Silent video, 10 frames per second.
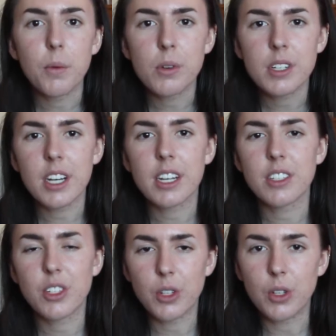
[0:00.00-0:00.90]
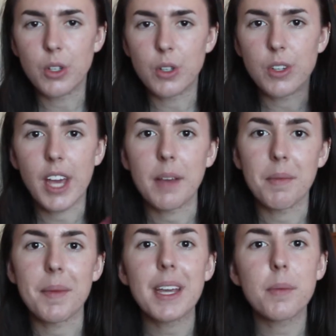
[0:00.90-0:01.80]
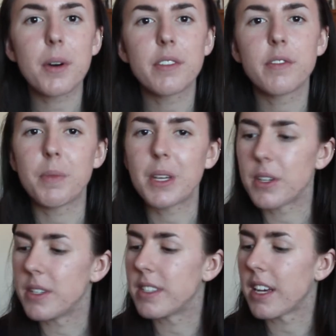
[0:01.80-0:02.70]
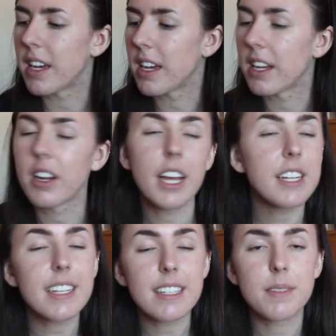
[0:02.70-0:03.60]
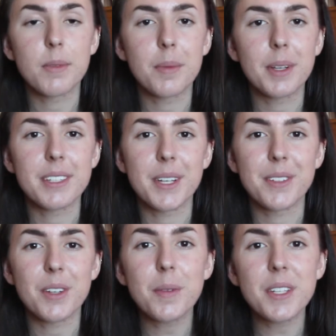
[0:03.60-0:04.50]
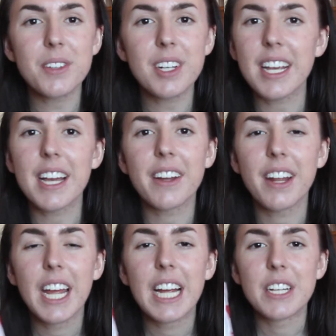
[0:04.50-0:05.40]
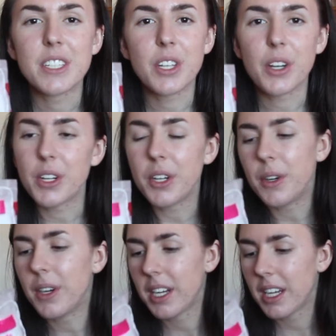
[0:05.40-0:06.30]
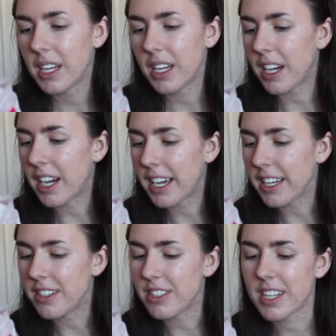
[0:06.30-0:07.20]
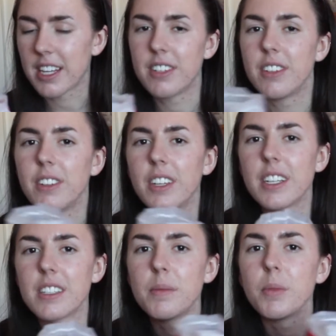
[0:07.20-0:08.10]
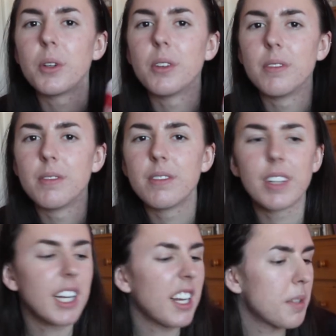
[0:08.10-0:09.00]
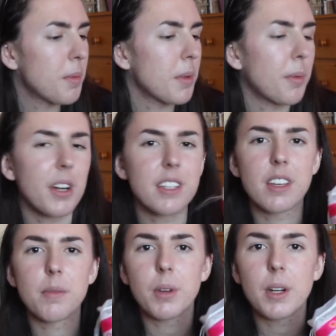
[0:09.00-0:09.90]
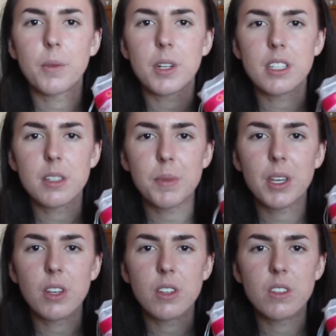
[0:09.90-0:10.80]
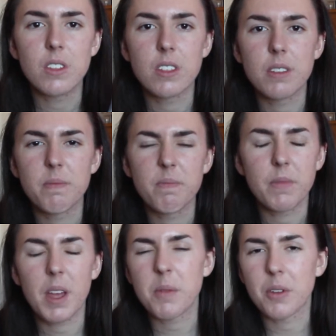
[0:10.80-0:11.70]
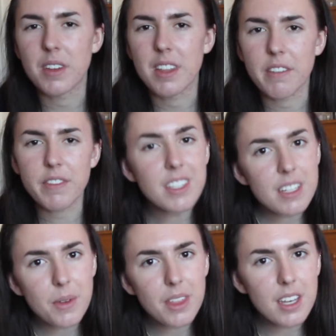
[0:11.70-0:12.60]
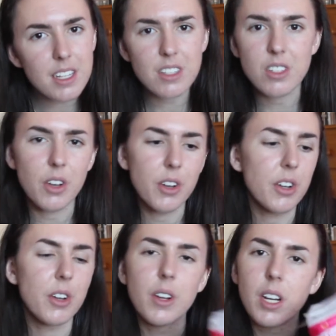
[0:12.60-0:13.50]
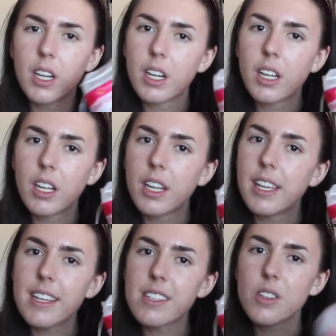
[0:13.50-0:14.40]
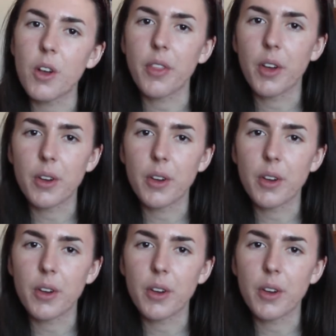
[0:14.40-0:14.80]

water to take my makeup off because and I had to get some more because I was almost running out so I just had to get some more and I just bought the Priceline brand ones because I'm not really that fussy with it so yes got